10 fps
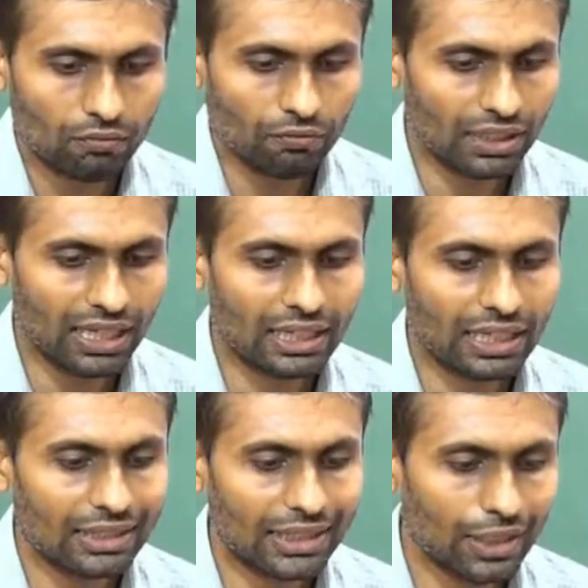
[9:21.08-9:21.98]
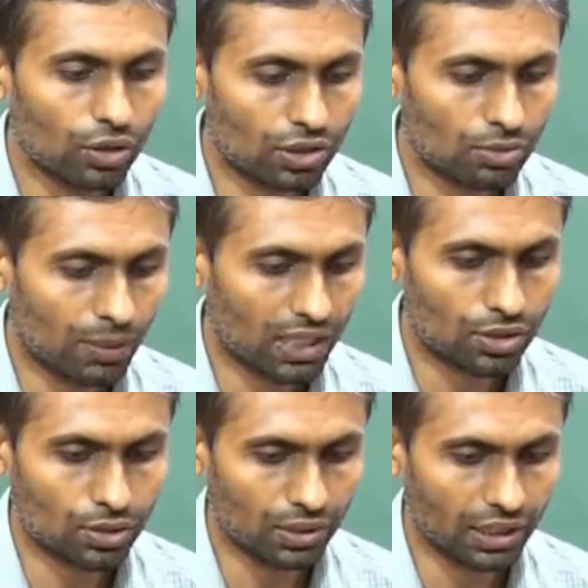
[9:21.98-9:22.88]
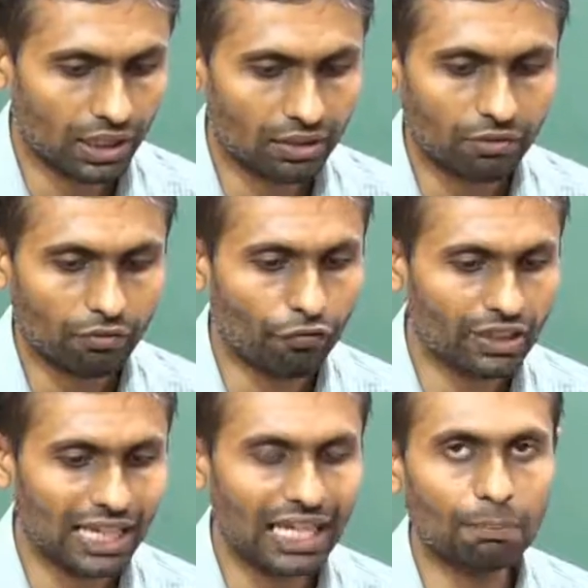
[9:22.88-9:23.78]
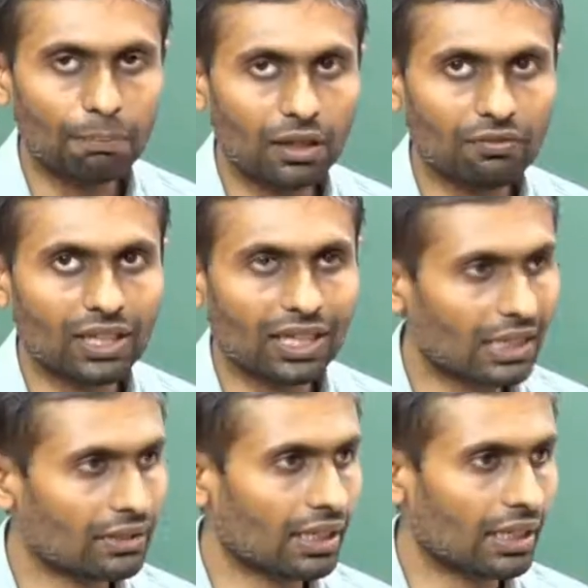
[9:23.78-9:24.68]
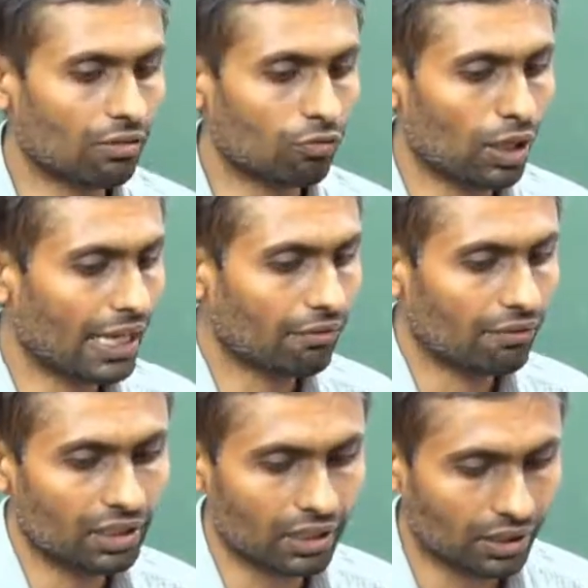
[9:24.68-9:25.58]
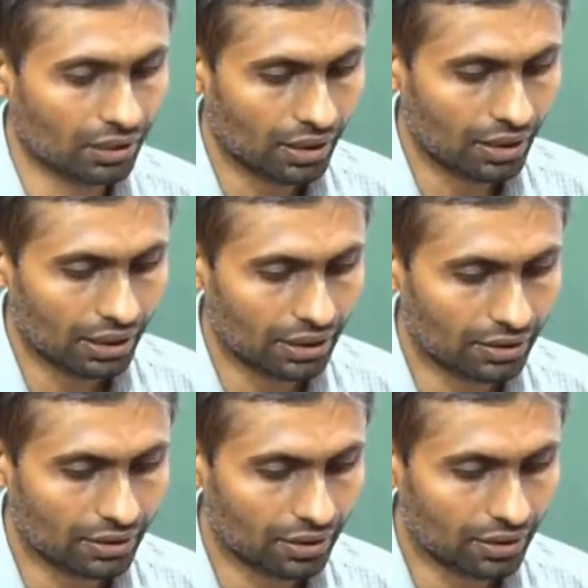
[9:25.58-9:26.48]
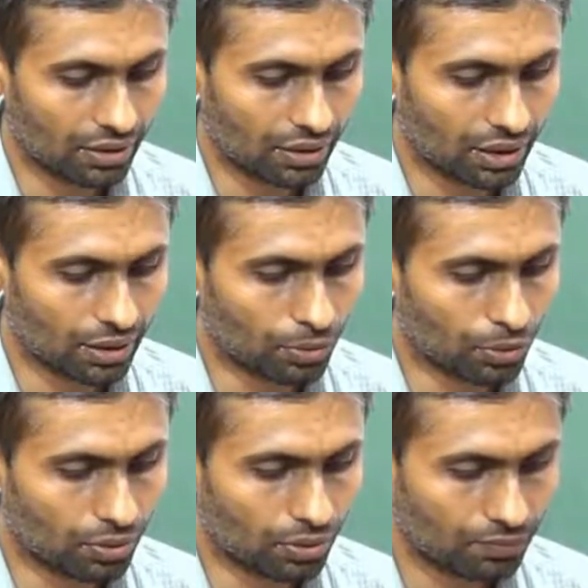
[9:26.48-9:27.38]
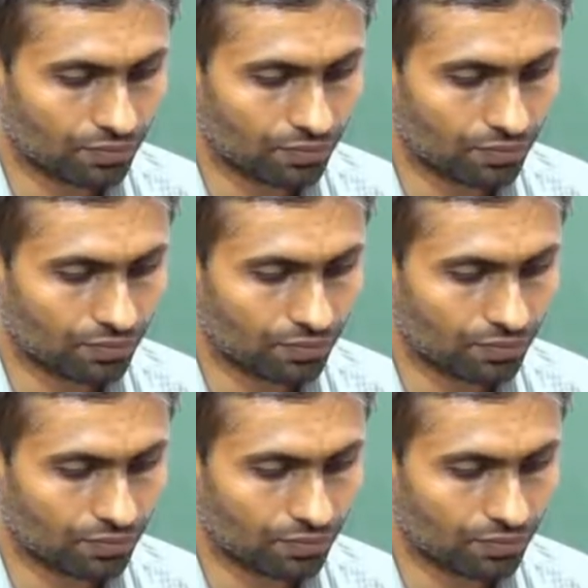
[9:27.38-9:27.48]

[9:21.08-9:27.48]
For that, I'll tell you a small story with the help of the content what I have written in the board.